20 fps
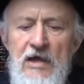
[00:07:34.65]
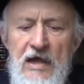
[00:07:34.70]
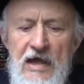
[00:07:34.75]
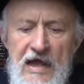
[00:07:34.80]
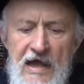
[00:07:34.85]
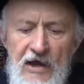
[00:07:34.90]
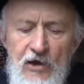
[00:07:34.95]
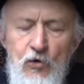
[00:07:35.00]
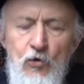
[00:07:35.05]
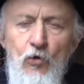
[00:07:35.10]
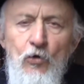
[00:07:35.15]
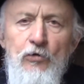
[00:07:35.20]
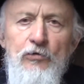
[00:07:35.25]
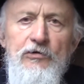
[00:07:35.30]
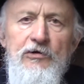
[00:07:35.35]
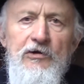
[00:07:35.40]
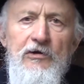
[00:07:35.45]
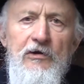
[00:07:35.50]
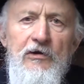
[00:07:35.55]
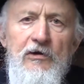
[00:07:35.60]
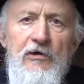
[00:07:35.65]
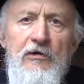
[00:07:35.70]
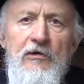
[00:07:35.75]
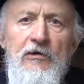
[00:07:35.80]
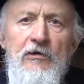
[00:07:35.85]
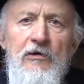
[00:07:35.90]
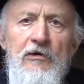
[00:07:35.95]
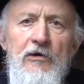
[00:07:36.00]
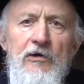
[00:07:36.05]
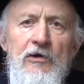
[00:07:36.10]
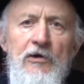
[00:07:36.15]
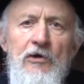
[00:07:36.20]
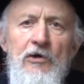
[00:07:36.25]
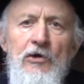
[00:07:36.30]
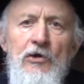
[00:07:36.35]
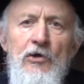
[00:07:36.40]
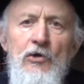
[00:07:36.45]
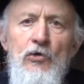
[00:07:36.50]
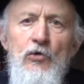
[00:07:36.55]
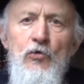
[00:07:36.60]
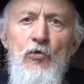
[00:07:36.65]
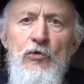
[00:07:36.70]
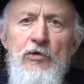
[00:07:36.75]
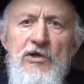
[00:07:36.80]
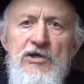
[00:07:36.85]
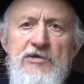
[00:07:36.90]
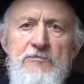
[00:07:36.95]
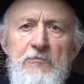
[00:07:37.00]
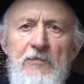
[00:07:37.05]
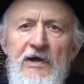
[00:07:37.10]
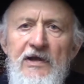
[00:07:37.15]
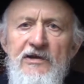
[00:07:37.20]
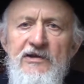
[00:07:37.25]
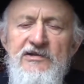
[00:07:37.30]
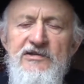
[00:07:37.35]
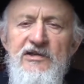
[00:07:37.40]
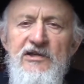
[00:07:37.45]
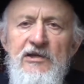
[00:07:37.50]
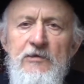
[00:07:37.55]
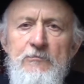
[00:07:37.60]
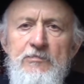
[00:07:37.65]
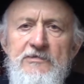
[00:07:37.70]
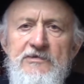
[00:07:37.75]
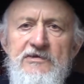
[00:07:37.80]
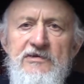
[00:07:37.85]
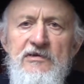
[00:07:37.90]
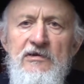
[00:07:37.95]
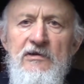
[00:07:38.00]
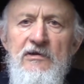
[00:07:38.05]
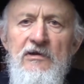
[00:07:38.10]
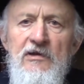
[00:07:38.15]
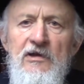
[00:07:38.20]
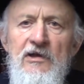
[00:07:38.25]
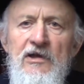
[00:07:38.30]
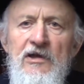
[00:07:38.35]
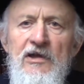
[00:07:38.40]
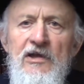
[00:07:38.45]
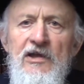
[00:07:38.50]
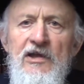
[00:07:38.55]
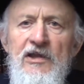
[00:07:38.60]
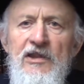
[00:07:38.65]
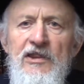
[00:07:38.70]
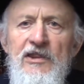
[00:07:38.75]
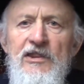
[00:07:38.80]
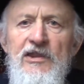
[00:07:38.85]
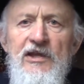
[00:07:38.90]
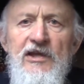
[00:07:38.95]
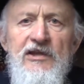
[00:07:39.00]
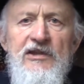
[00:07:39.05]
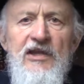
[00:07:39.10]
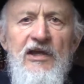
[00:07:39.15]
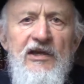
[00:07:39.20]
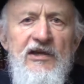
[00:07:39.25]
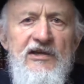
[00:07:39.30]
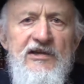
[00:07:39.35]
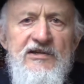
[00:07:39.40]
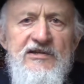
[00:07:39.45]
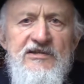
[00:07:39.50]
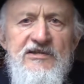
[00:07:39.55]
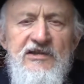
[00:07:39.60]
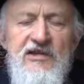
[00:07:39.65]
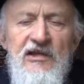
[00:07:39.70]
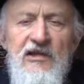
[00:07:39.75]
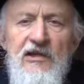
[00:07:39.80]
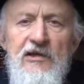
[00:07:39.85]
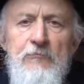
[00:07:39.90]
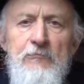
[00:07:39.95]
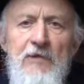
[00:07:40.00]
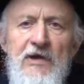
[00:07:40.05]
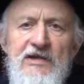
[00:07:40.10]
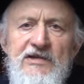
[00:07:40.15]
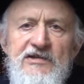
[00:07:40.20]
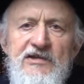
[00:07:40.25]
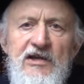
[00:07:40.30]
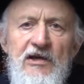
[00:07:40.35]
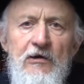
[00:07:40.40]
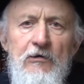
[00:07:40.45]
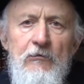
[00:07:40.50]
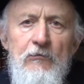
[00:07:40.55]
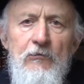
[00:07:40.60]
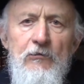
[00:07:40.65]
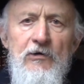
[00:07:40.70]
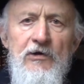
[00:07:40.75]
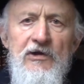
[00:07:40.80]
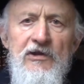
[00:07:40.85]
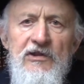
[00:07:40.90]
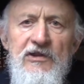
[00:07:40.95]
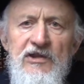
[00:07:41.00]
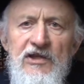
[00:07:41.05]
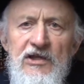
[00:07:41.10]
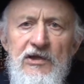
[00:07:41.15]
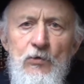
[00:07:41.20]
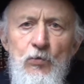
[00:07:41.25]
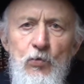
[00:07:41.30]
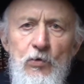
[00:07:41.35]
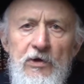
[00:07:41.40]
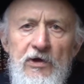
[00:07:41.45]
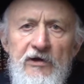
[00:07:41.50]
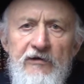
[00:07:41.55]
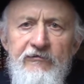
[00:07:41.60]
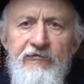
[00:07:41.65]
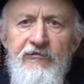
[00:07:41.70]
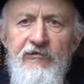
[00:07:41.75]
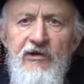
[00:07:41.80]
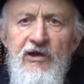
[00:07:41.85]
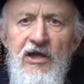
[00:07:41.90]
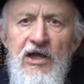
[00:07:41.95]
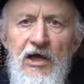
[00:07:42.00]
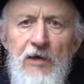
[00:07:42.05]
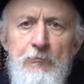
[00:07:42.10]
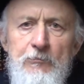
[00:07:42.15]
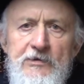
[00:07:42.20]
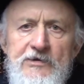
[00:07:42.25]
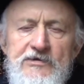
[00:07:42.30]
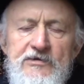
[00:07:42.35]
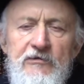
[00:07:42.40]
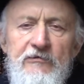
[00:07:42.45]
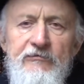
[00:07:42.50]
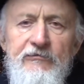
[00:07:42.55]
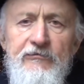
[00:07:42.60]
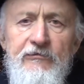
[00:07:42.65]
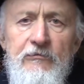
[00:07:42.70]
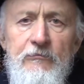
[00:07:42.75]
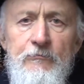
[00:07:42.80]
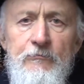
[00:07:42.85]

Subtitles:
according to these manuscripts that is still in Moscow, that we have copies of.